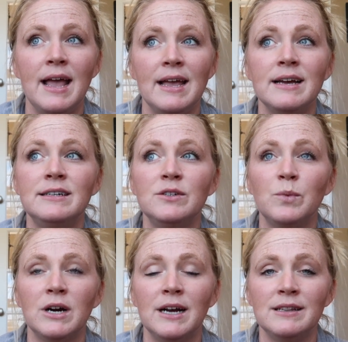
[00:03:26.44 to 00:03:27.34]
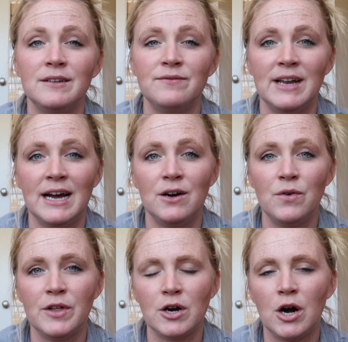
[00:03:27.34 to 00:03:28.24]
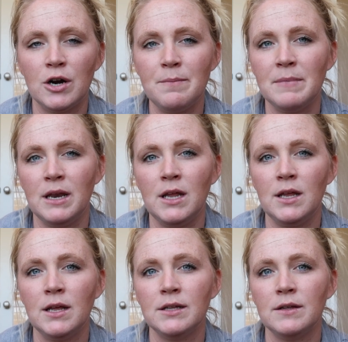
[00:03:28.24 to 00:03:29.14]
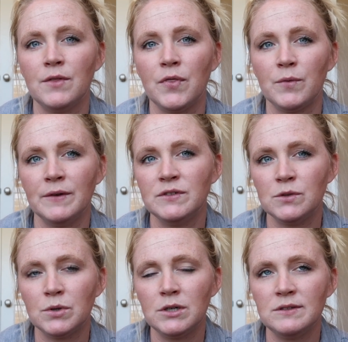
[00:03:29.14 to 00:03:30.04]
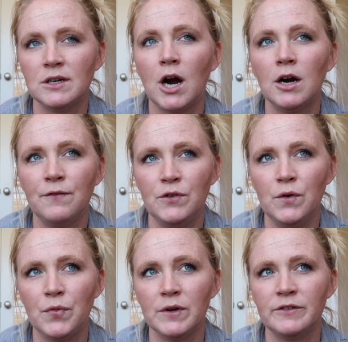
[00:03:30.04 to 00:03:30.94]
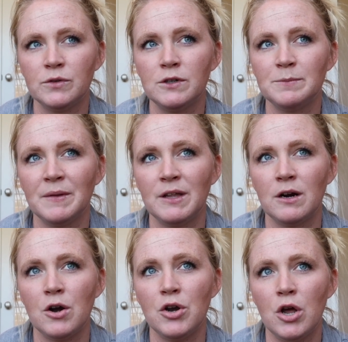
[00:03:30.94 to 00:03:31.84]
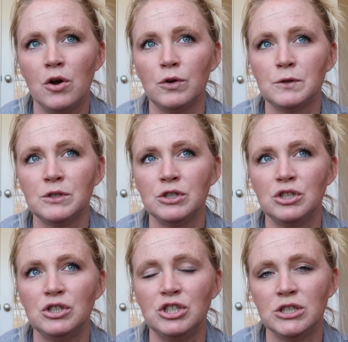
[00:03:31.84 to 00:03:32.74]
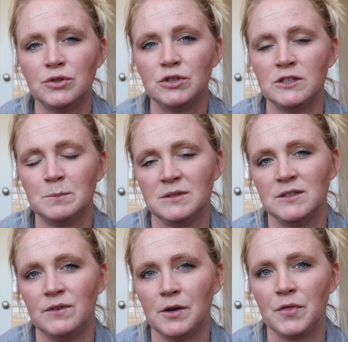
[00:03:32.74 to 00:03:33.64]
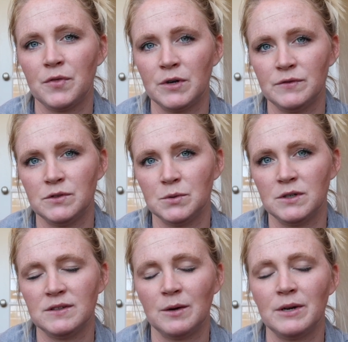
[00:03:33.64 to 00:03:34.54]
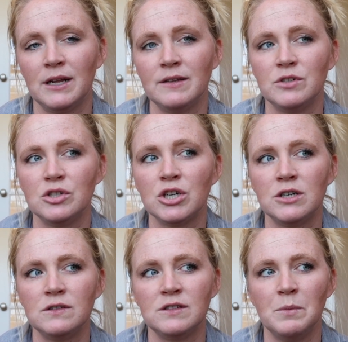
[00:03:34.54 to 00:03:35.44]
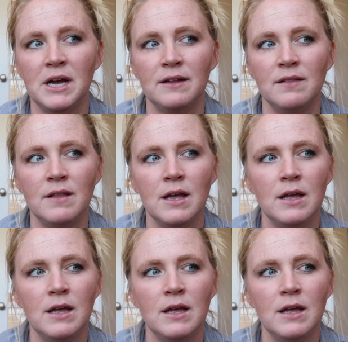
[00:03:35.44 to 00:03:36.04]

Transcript: And where I live now, there aren't many thrift stores. There are a few thrift stores, but there are no children-specific thrift stores. Like when I lived in Charleston, we had,